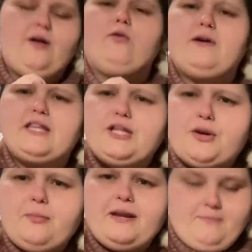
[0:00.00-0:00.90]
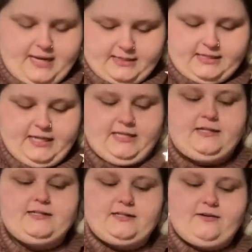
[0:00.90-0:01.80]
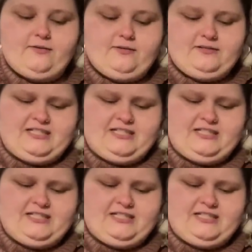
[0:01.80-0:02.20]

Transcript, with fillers: with a little bit of meat. So